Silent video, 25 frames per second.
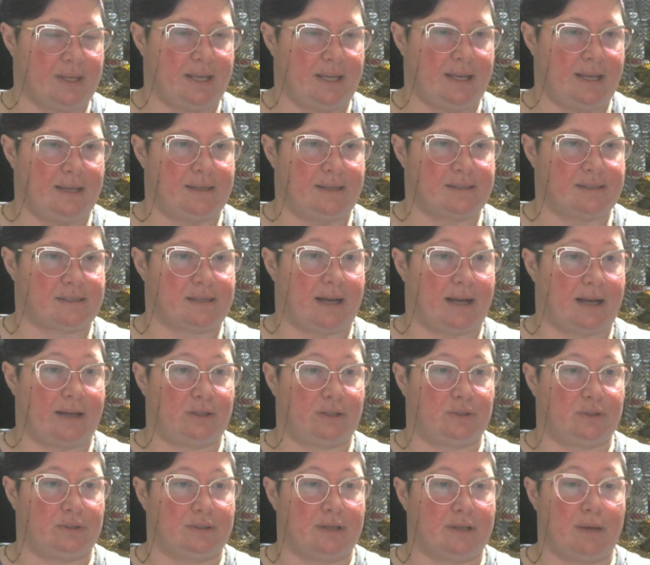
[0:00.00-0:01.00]
It is
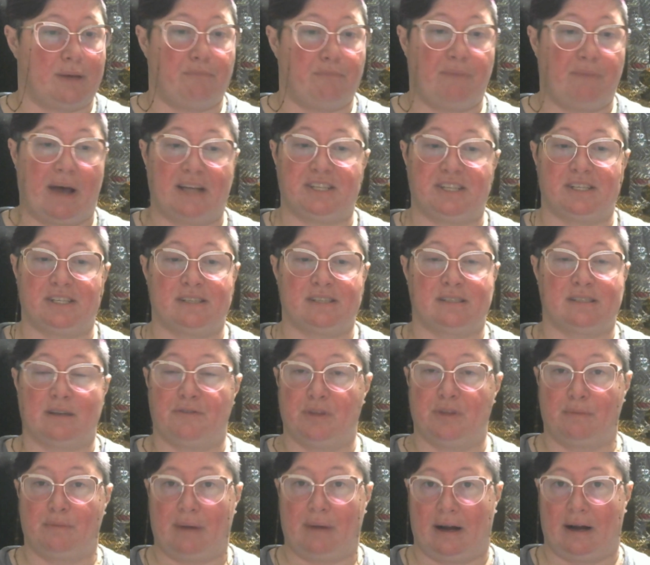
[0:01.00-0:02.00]
titled Magics of
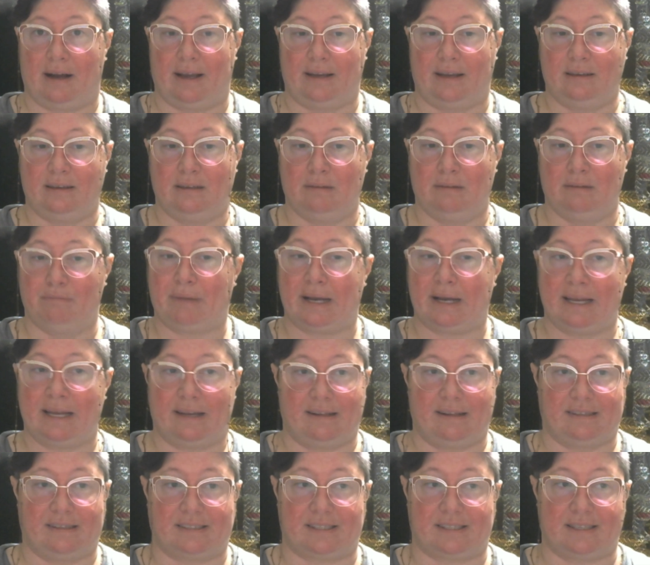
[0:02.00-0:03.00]
the Mind by
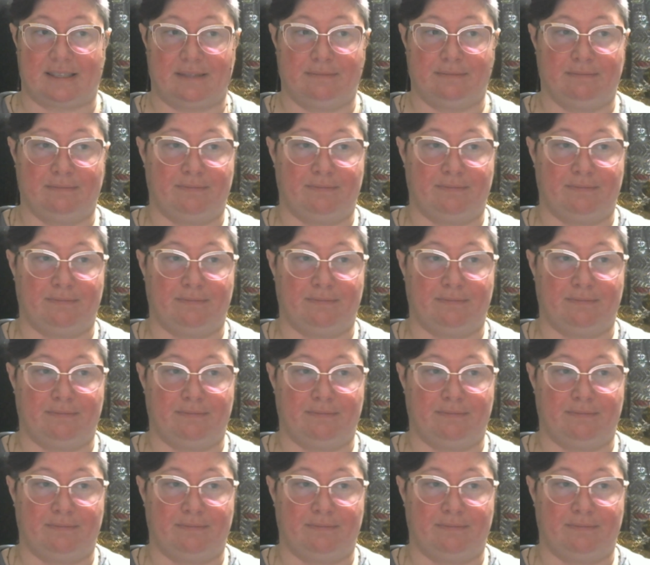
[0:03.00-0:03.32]
Elsin.